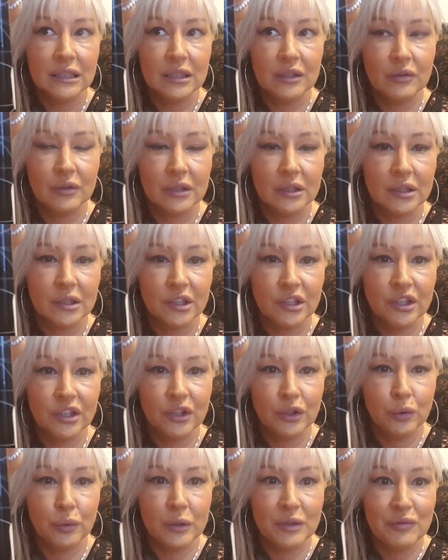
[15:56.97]
oh
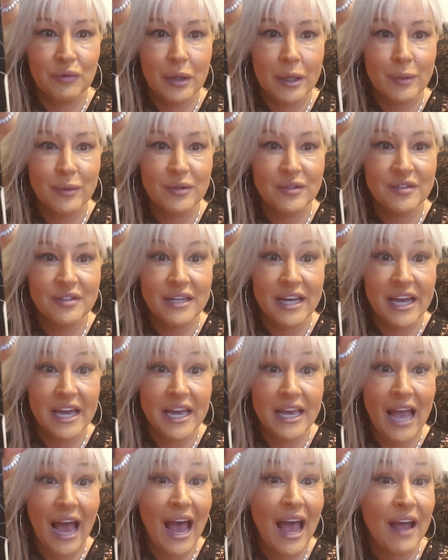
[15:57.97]
gosh, 24-hour
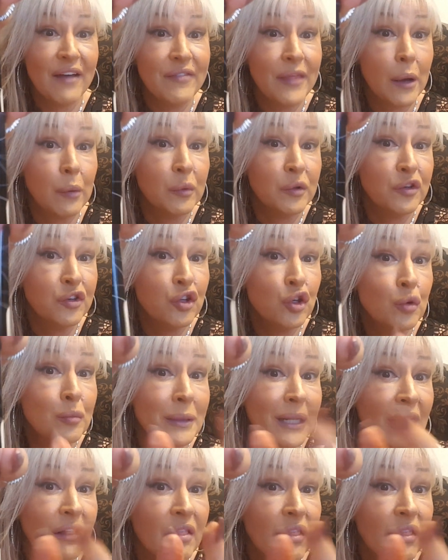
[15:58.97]
stay. I have that one too, but I